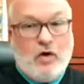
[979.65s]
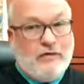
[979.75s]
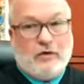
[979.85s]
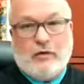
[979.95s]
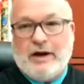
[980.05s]
know
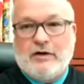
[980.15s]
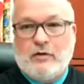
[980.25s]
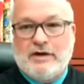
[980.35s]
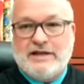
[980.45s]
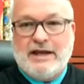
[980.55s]
if the record
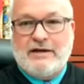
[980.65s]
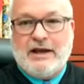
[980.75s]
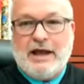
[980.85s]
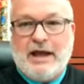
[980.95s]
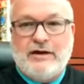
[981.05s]
was.
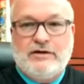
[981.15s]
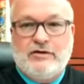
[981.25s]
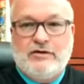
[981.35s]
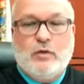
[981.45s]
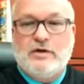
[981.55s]

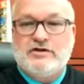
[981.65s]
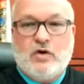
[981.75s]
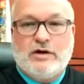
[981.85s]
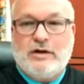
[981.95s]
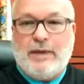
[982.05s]
No one's
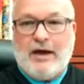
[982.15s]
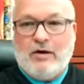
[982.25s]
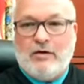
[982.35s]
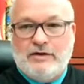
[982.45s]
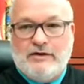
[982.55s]
talked
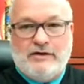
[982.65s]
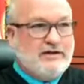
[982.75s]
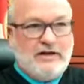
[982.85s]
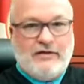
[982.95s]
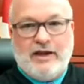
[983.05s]
about
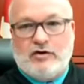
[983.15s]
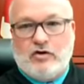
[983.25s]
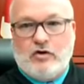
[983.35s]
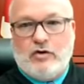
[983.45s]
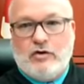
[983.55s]
did they
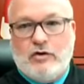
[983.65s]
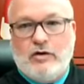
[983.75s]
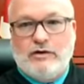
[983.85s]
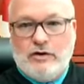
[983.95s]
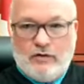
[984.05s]
occur,
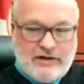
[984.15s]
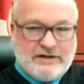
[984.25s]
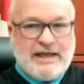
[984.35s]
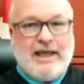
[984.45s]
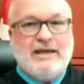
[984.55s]

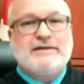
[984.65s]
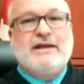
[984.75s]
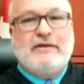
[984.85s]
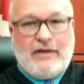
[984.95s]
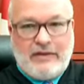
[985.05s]
this
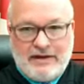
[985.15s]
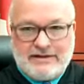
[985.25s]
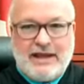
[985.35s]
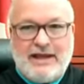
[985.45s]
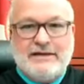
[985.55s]
case and then this
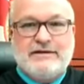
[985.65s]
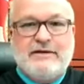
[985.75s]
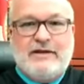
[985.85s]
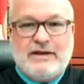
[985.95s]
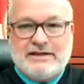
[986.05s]
case and
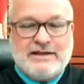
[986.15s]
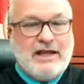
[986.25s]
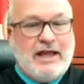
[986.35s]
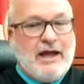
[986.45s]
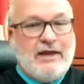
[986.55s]
then this case.
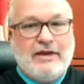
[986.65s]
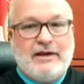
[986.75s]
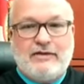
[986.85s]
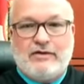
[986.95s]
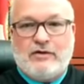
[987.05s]
I
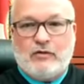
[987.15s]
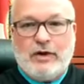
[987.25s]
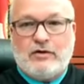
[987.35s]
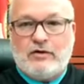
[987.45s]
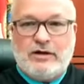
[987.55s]
think the
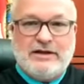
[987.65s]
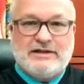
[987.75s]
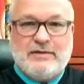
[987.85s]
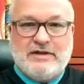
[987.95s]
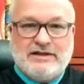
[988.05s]
record needs
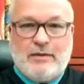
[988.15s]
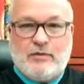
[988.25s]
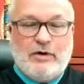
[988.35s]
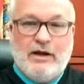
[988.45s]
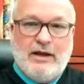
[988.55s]
to be
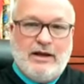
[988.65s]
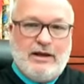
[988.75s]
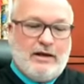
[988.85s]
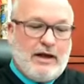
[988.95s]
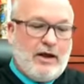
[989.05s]
separate.
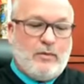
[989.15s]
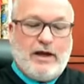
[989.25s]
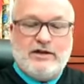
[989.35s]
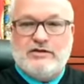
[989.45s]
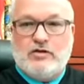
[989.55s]
I don't
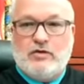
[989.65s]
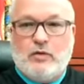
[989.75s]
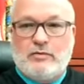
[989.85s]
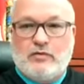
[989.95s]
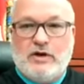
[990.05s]
mind you doing
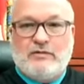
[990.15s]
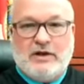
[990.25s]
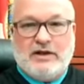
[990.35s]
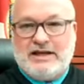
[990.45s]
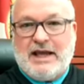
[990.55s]
one brief,
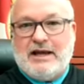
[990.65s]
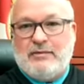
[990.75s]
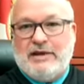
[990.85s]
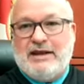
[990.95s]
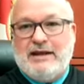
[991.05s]
but it's got
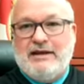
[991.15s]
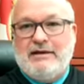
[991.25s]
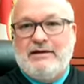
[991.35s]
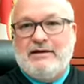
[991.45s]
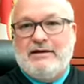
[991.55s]
to be